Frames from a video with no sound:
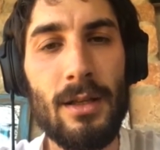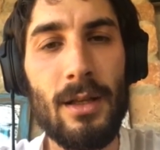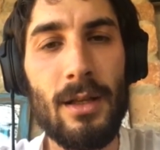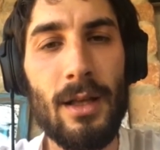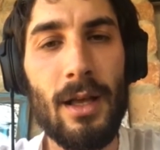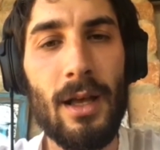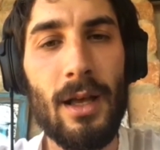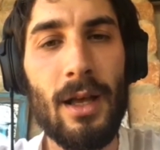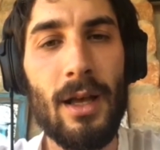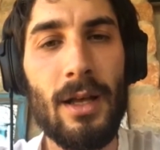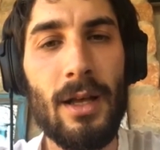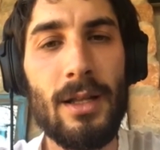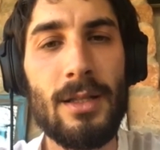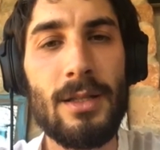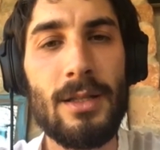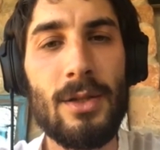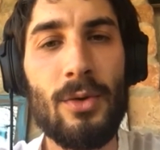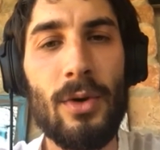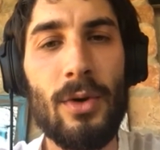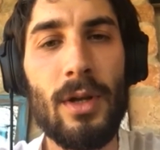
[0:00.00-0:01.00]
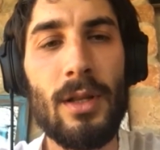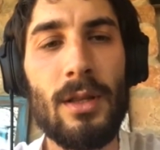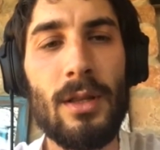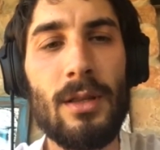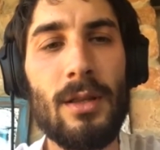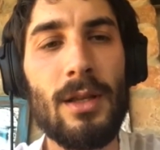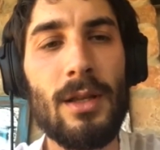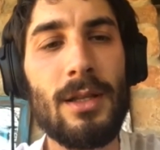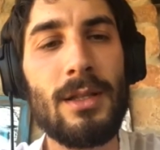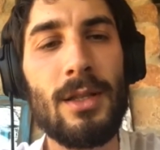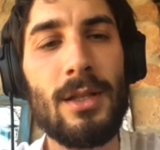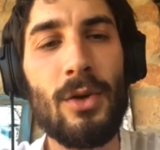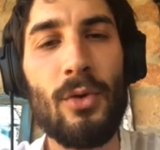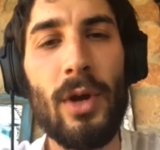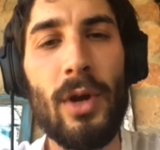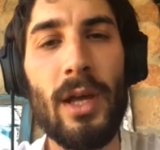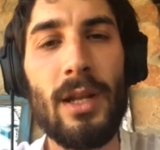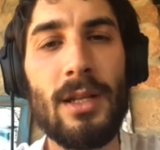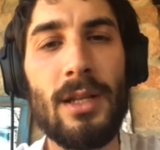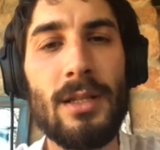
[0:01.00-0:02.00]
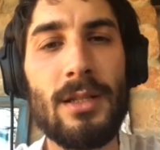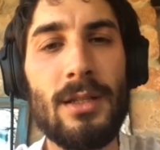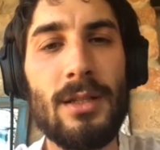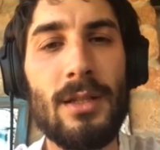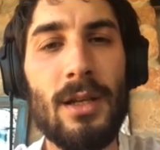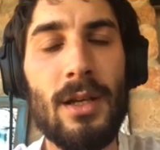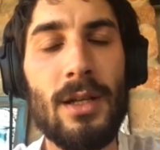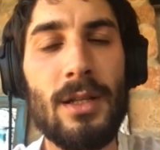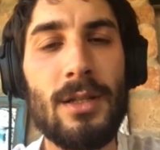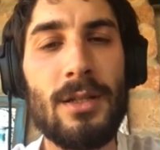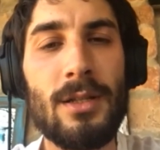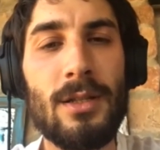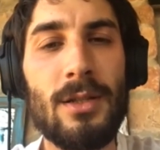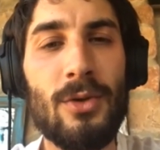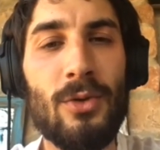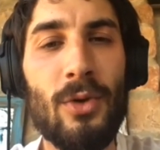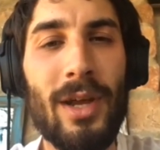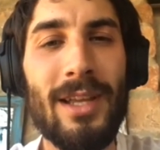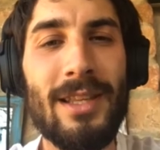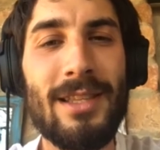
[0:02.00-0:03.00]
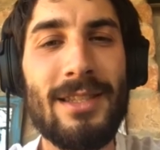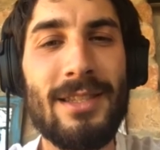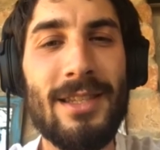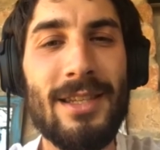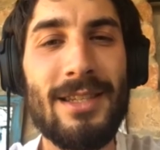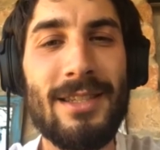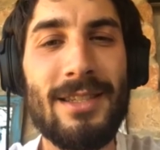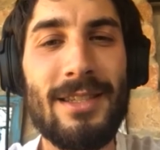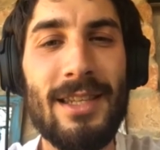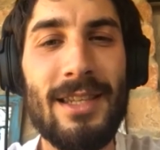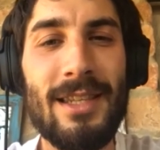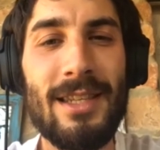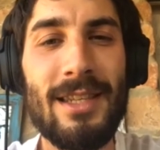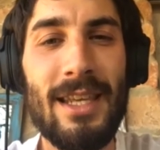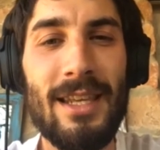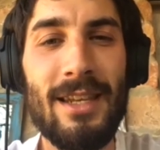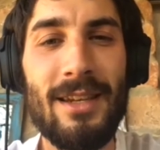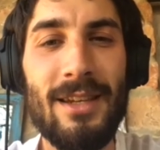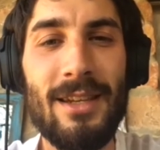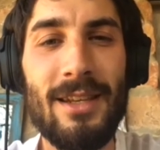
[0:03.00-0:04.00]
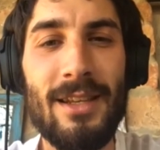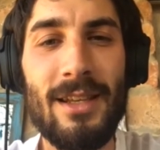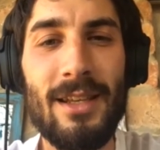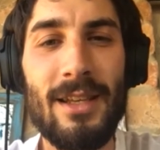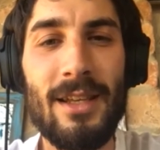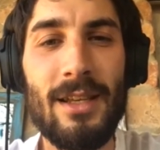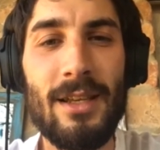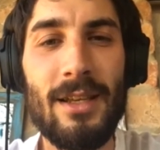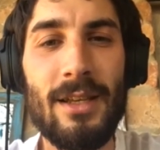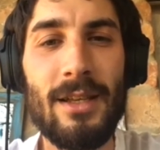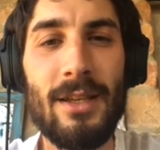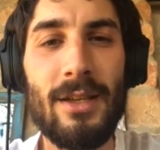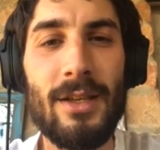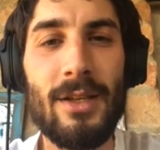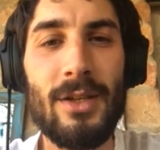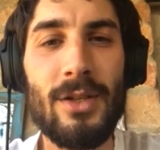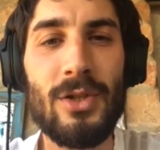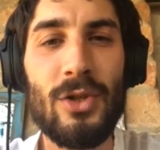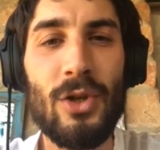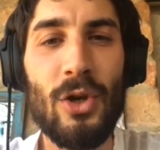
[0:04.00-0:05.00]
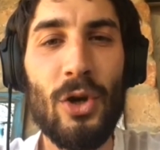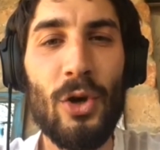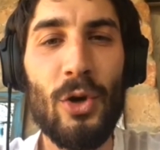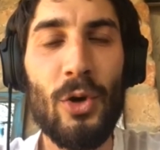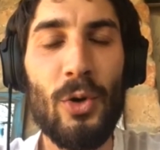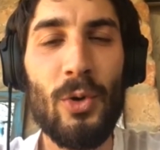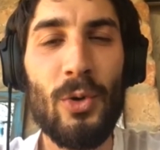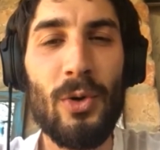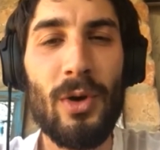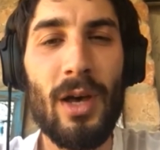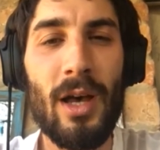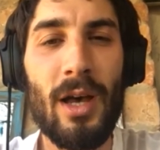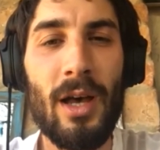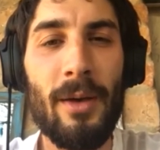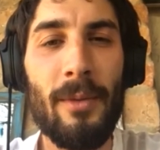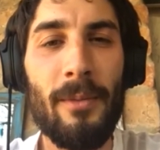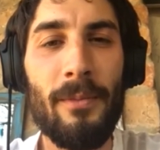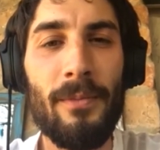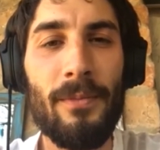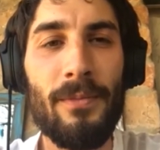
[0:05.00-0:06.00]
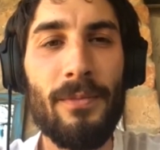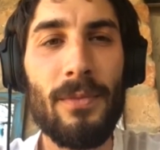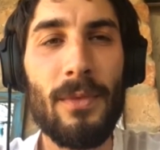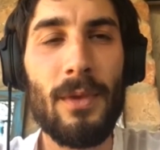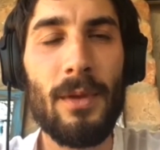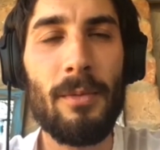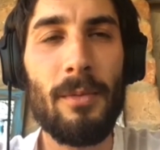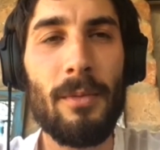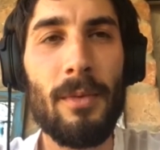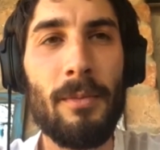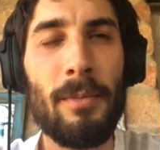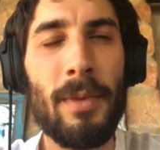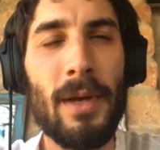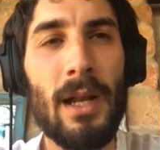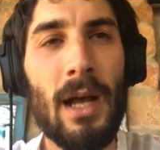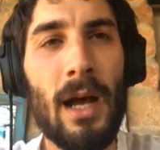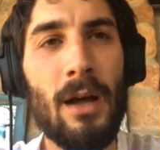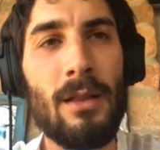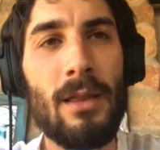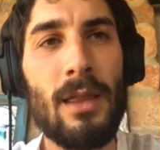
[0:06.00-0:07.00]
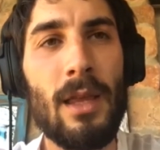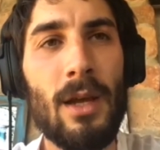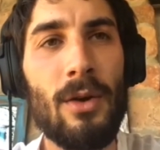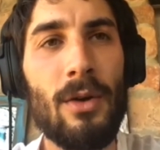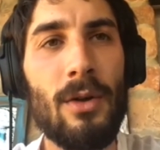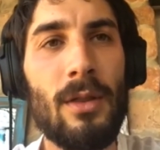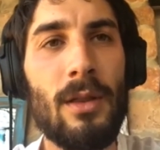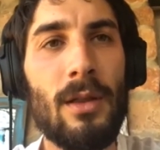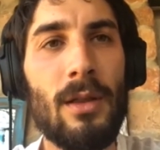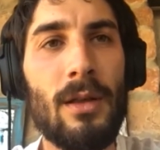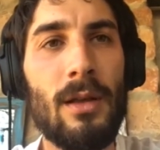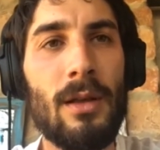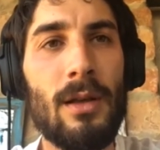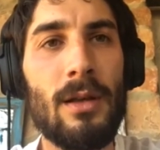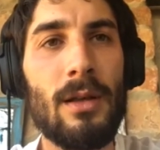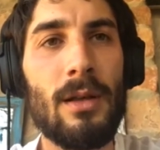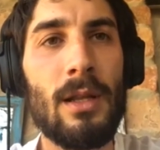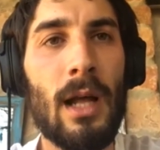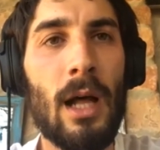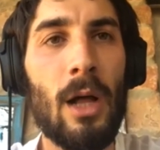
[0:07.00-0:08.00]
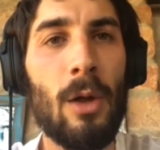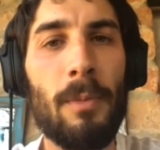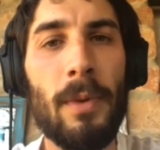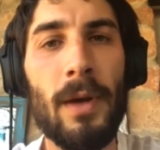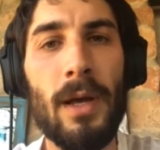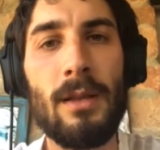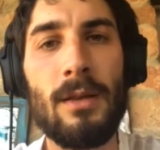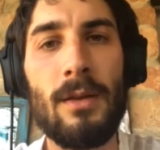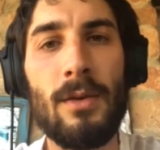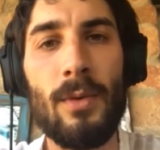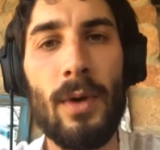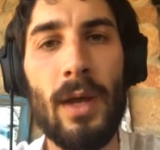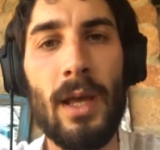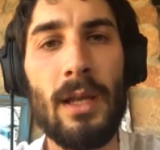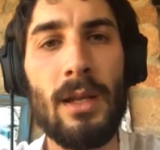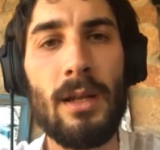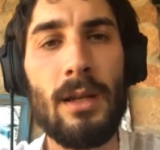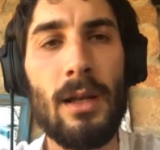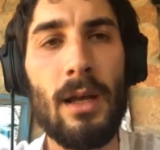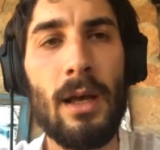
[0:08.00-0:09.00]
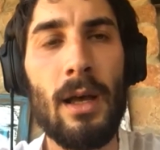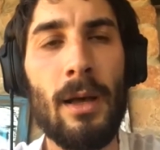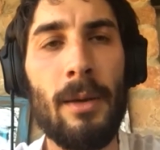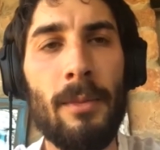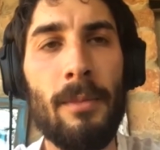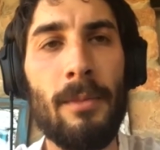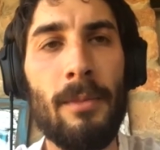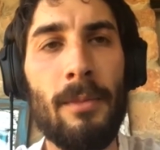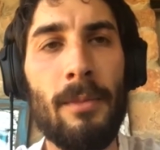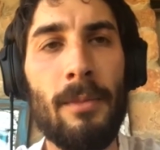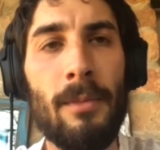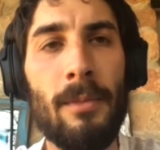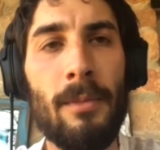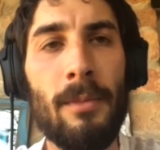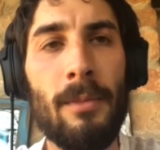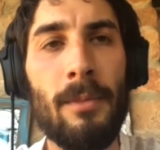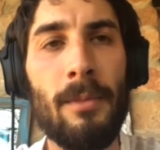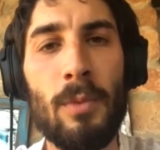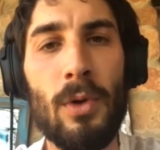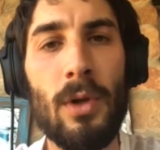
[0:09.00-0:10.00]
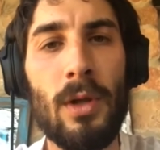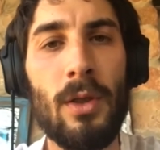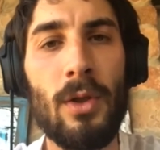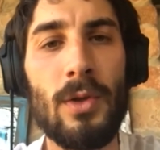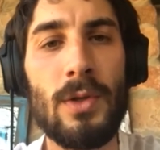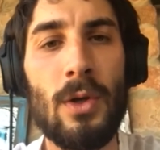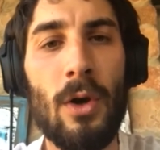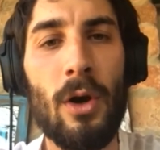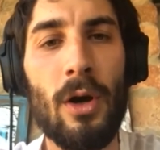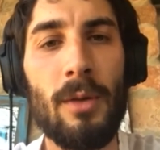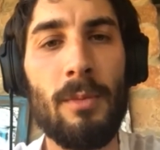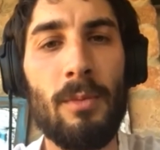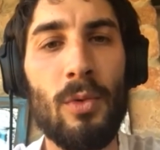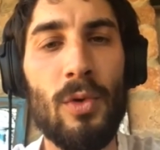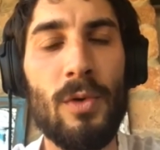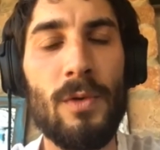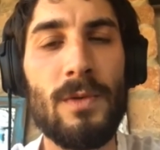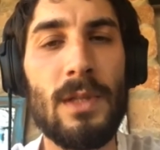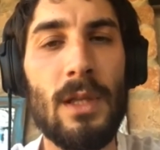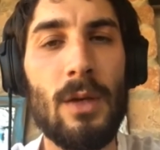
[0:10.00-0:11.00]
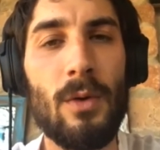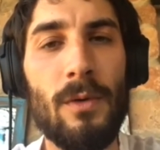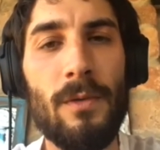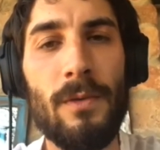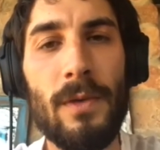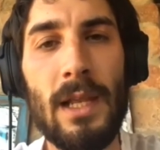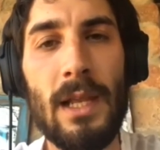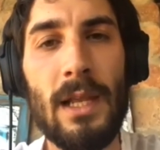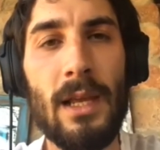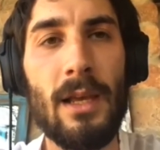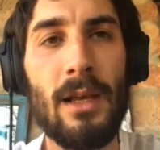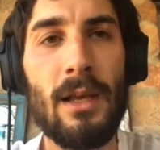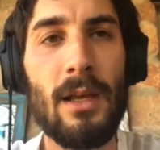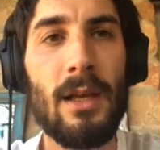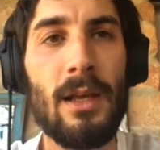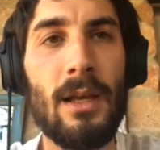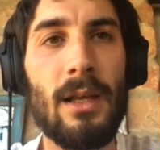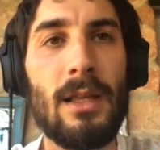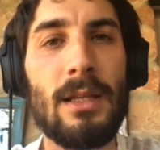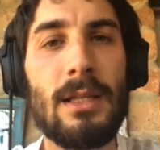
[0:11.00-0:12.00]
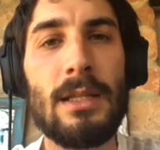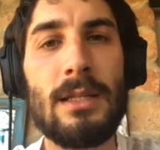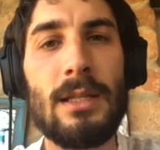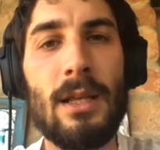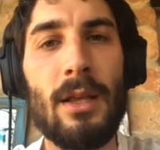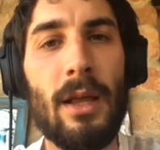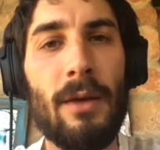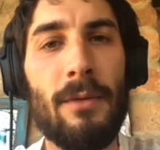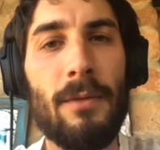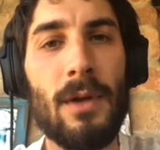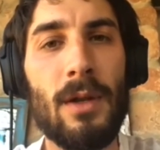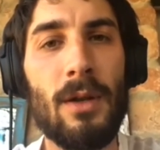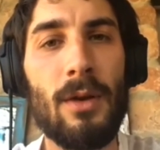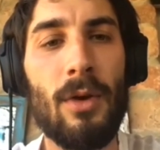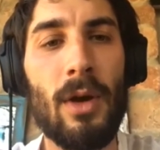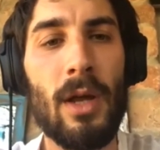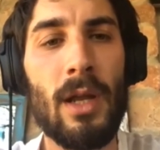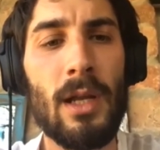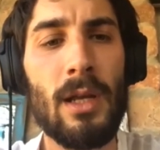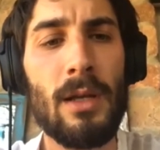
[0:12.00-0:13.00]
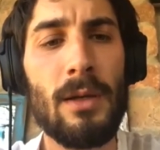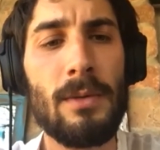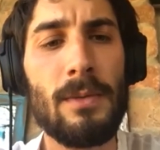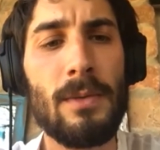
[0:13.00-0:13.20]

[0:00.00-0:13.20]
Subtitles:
The grade it's grade 16. So, but out there in alpine terrain, I mean, when I was pulling those hard moves, they were feeling, this is South African grading.